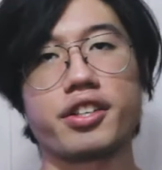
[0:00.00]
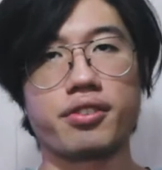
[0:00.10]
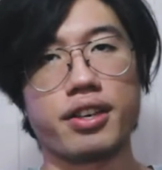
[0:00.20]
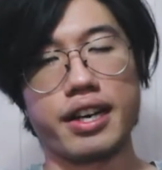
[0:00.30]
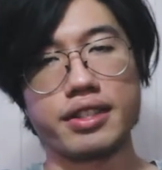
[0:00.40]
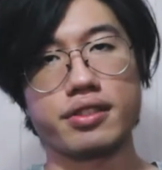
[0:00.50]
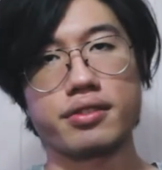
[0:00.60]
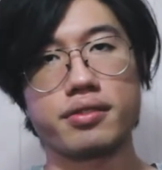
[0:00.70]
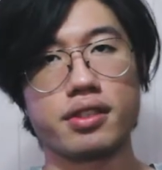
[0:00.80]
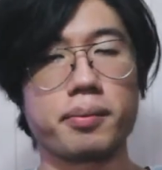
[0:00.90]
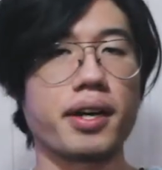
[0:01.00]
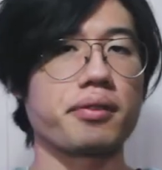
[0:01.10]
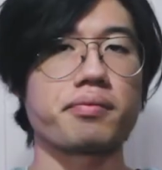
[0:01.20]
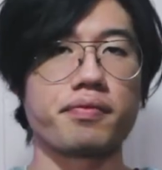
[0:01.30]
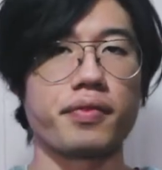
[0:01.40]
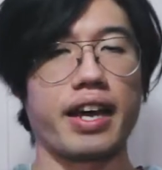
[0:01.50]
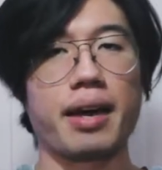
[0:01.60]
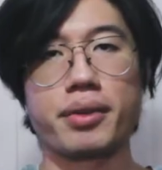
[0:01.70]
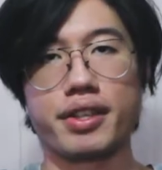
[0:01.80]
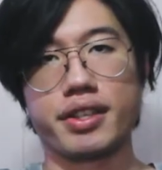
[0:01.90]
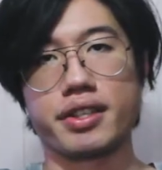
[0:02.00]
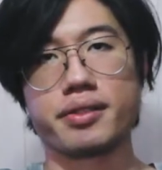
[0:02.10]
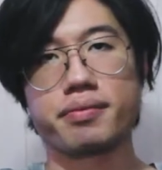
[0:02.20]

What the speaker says: to you guys about what happened there.